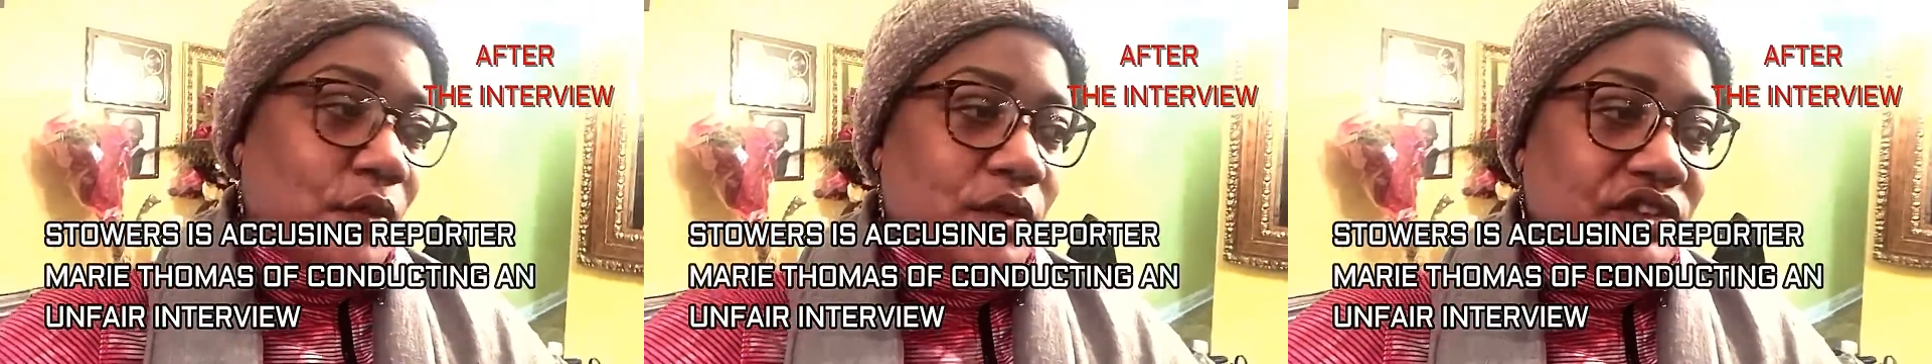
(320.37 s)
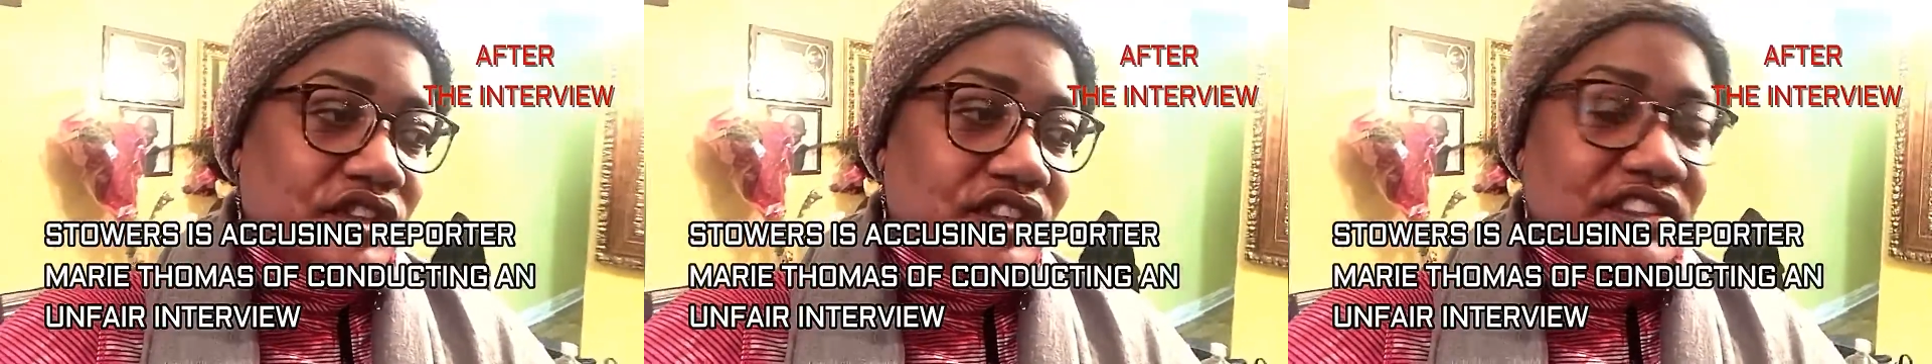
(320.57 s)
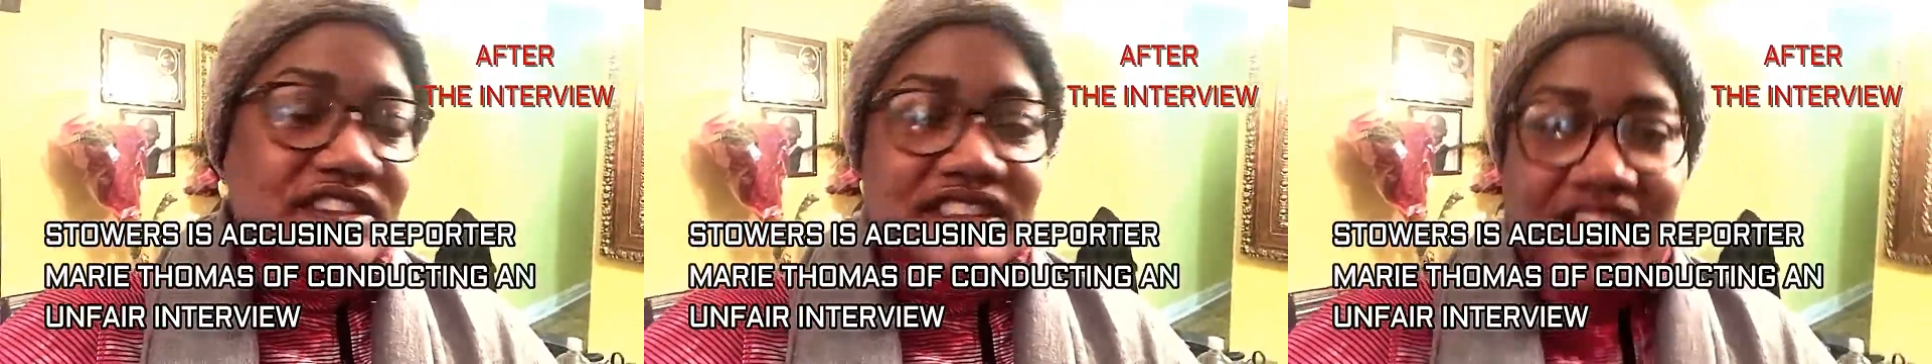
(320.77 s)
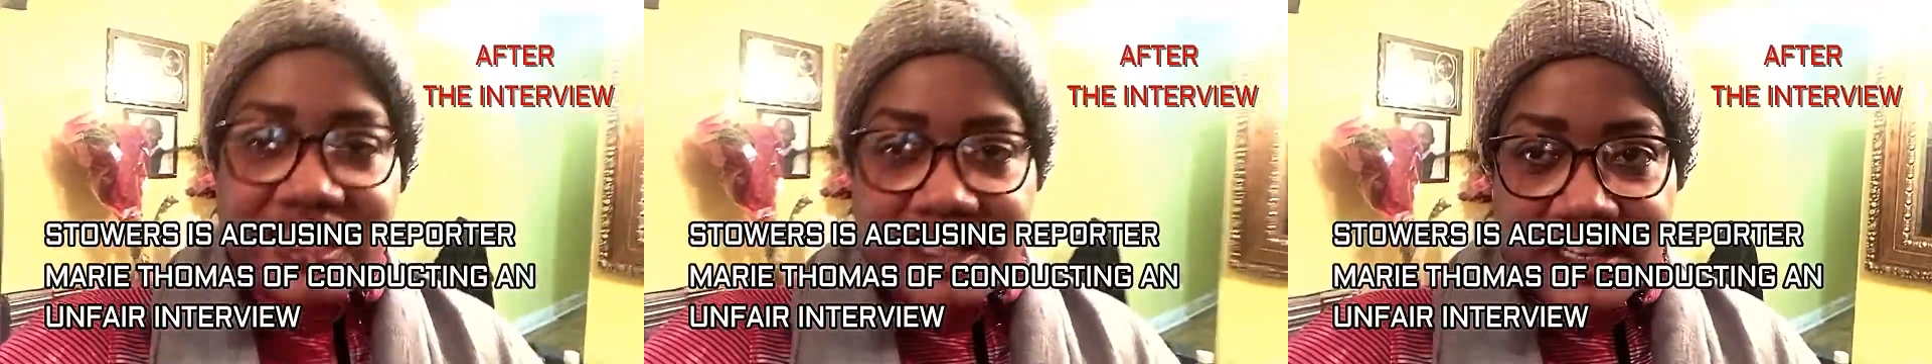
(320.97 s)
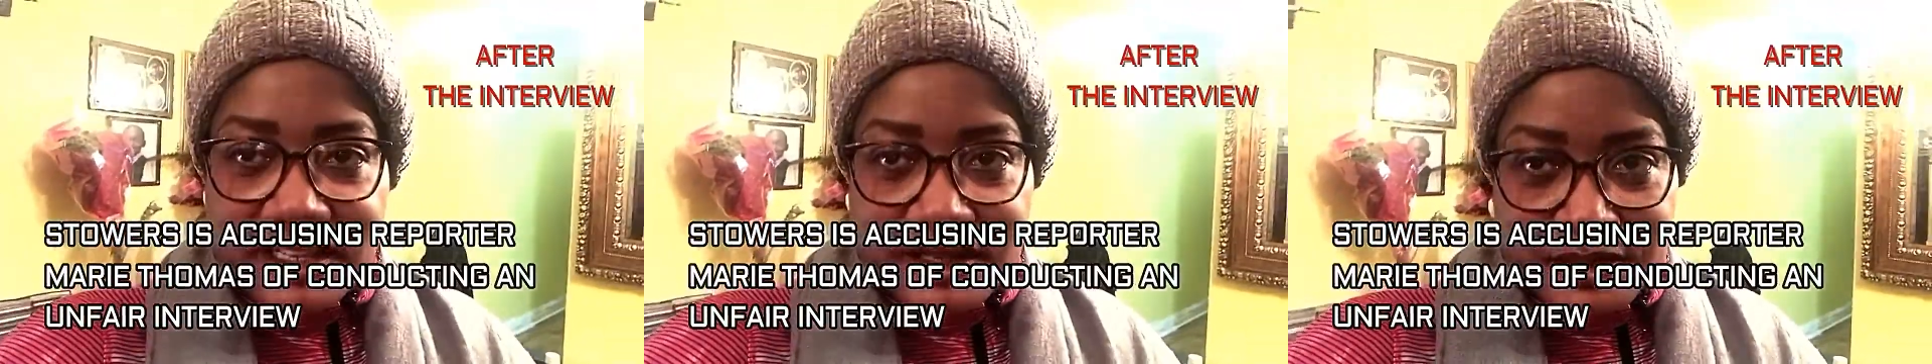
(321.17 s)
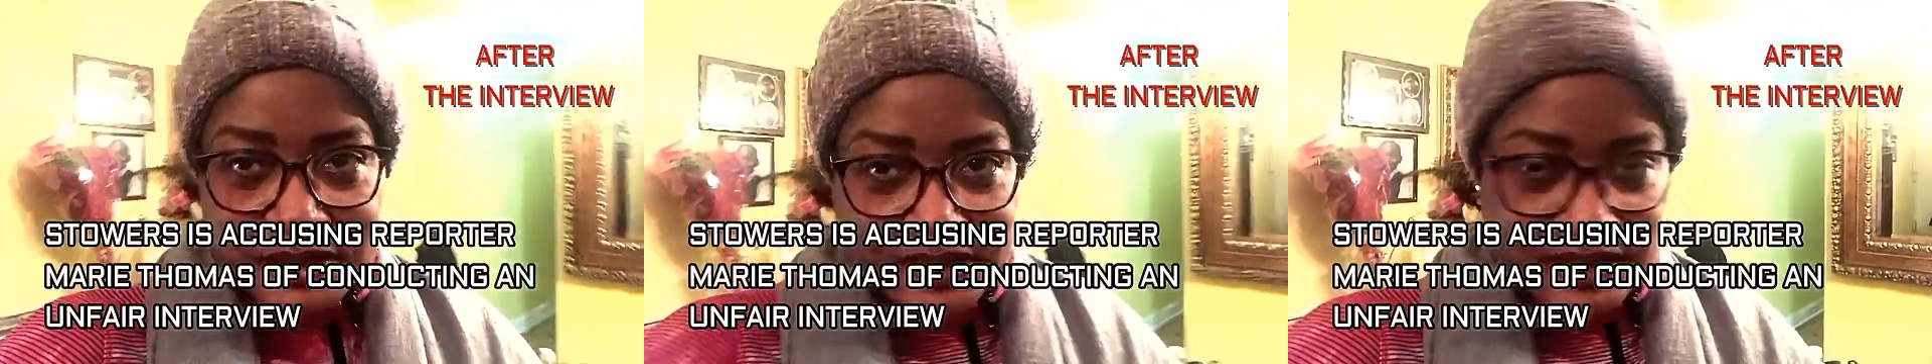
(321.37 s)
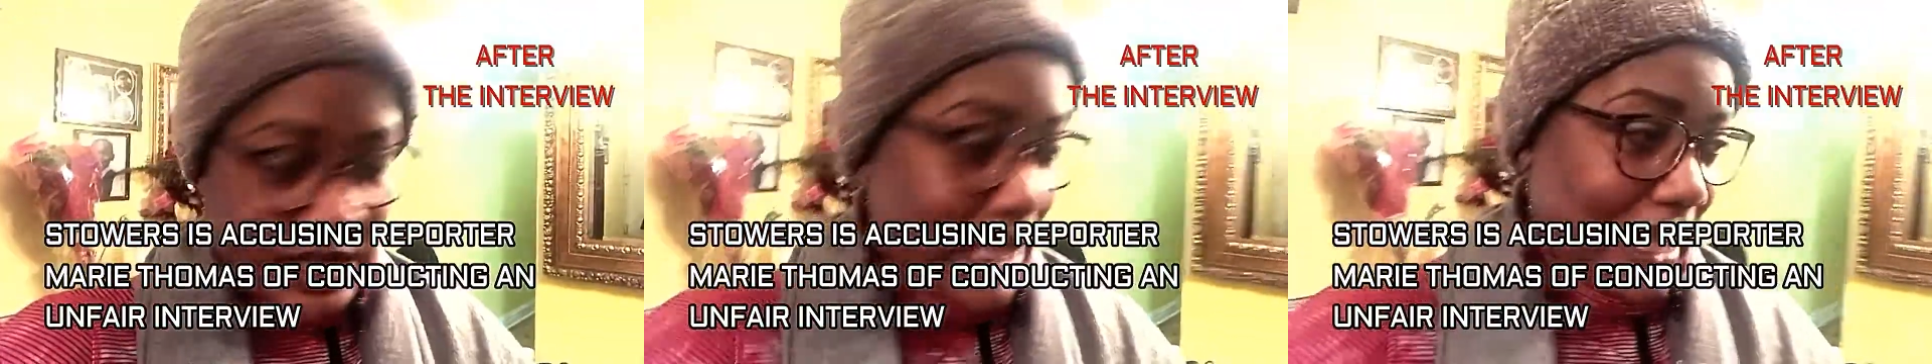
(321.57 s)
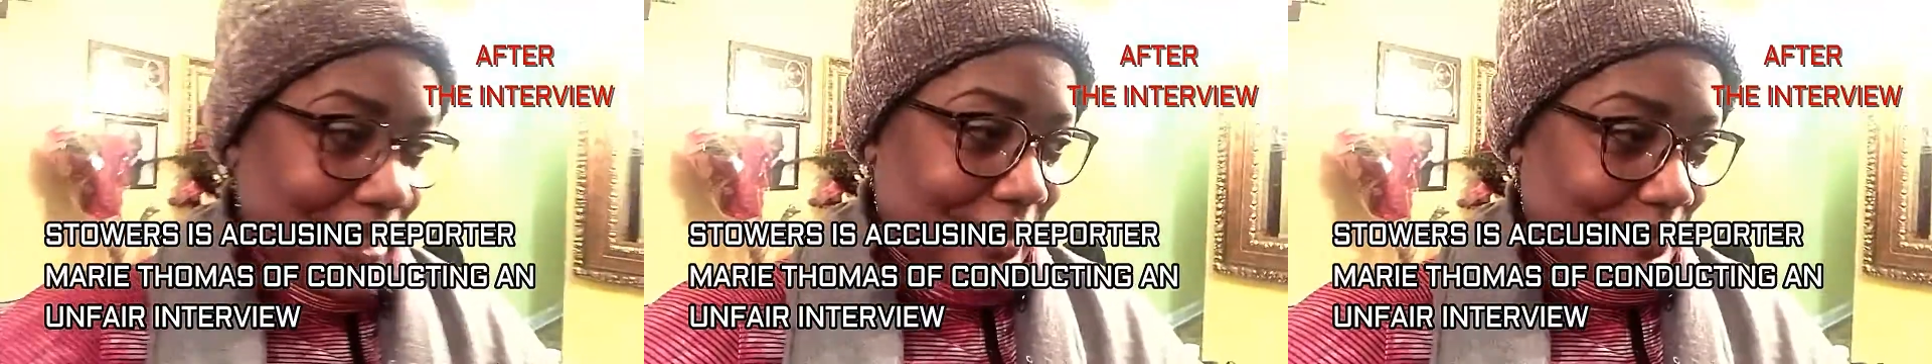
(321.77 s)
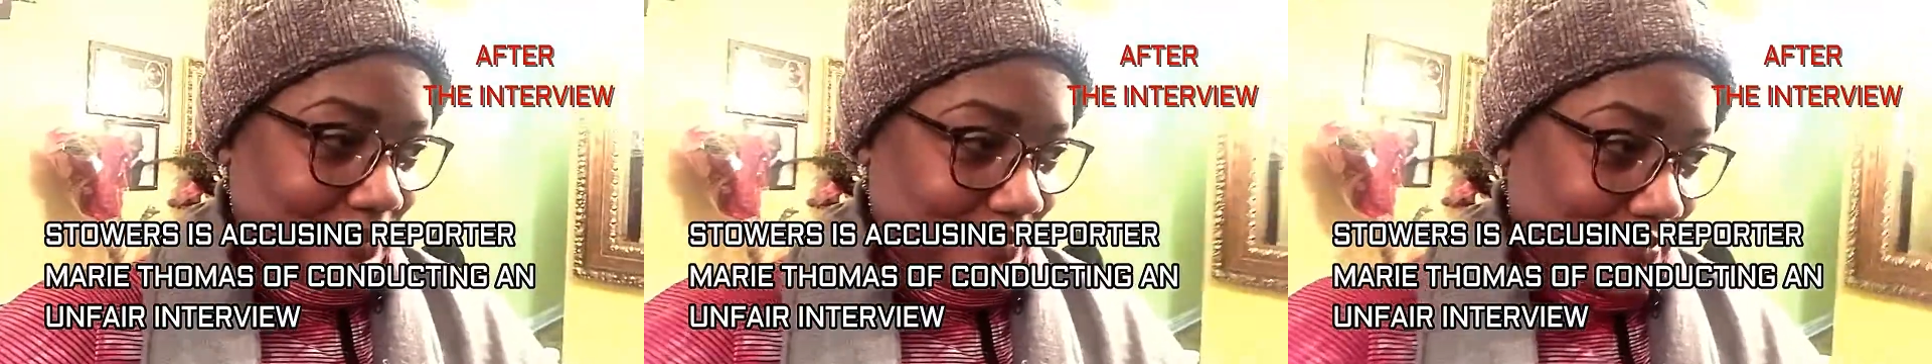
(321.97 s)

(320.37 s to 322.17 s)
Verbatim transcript: I want you to just take a little time